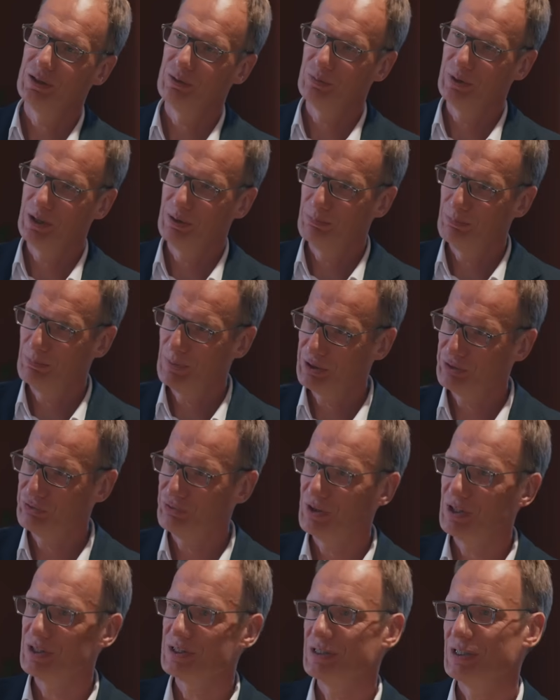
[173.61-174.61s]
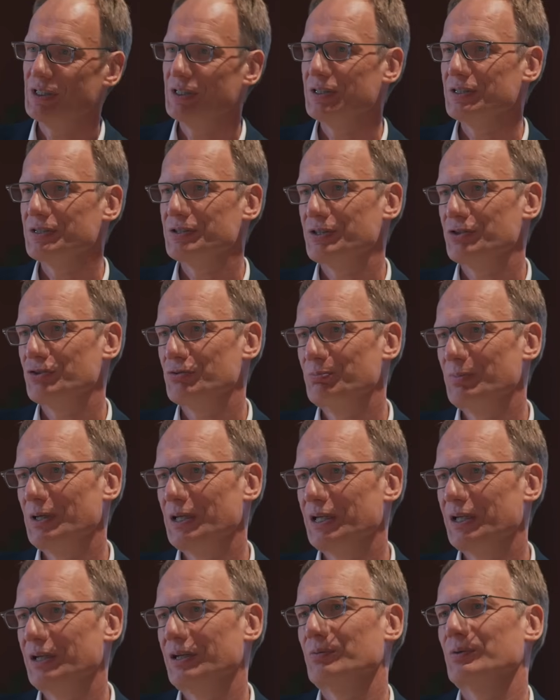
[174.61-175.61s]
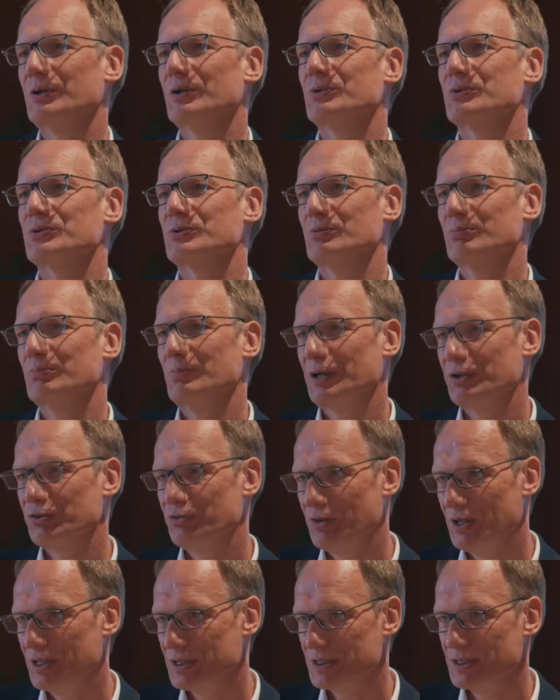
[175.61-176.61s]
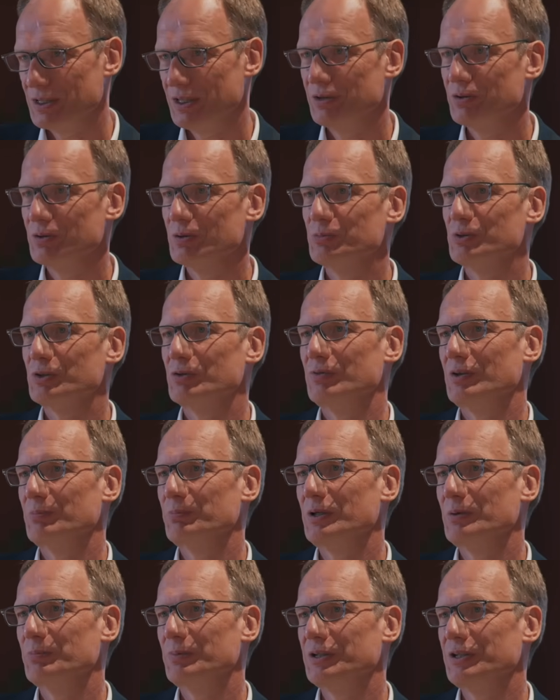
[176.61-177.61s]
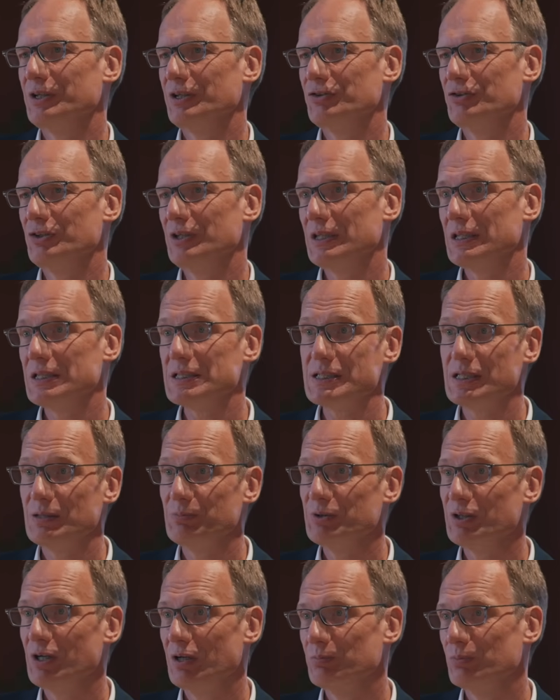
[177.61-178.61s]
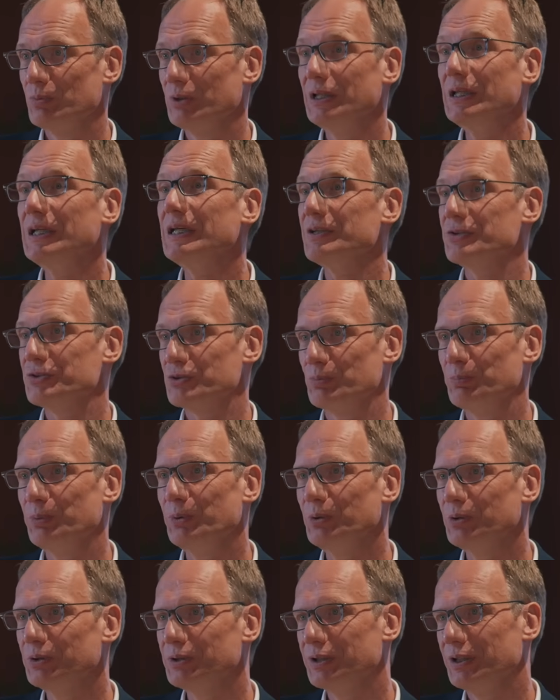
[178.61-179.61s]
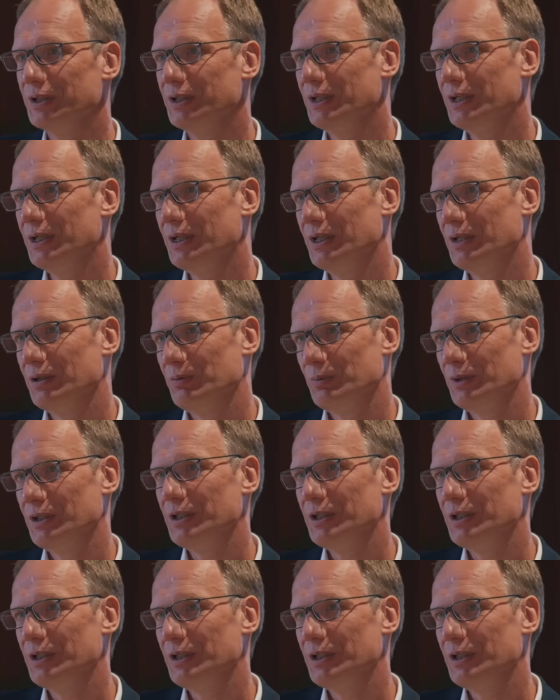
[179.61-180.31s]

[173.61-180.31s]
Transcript: We are much faster in decision making. We are also much faster in terms of implementation. At the same time, we need support. We